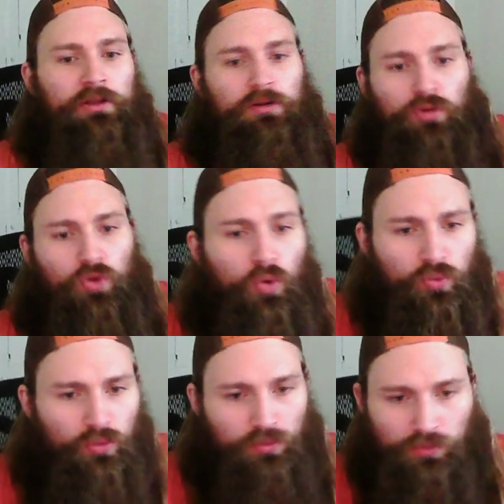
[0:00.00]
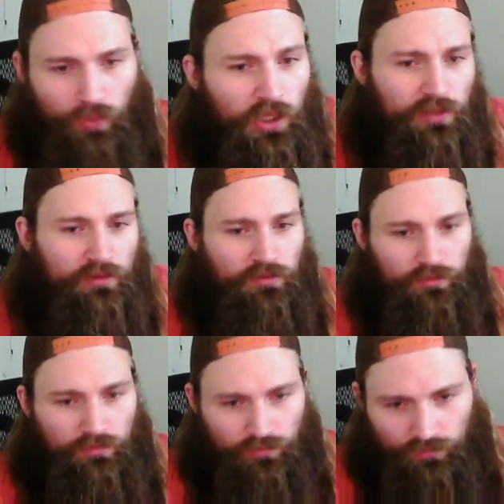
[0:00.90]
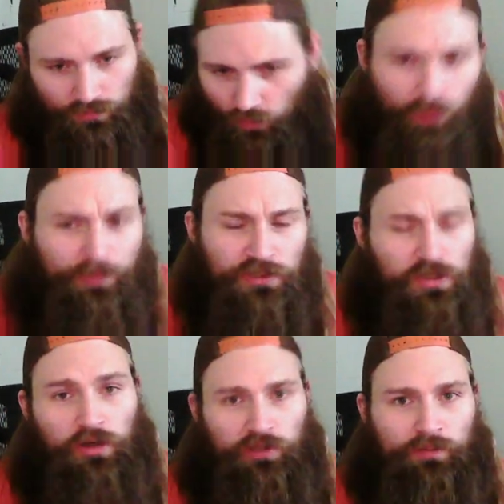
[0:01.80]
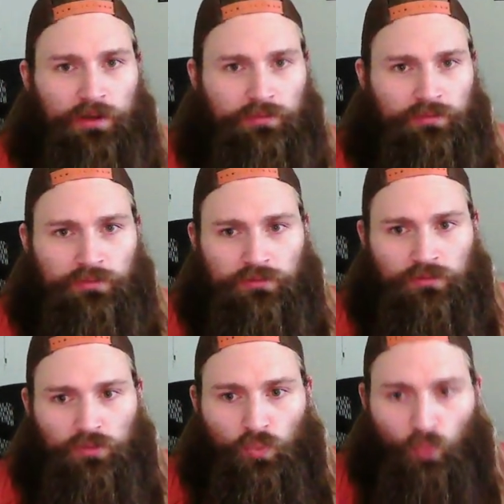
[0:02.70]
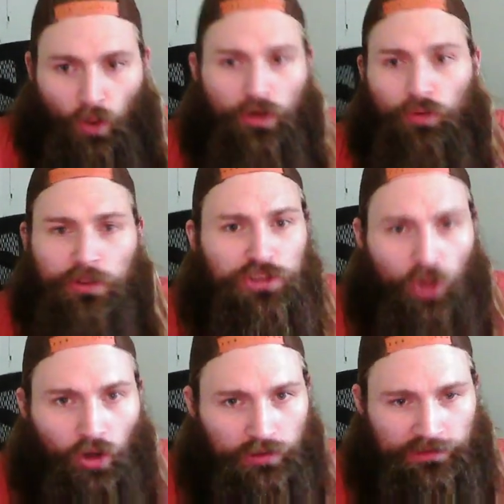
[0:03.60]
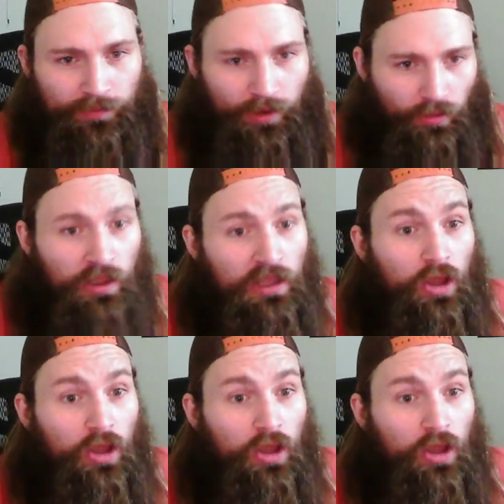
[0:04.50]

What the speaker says: Who? What? What are we talking about? What are we talking about?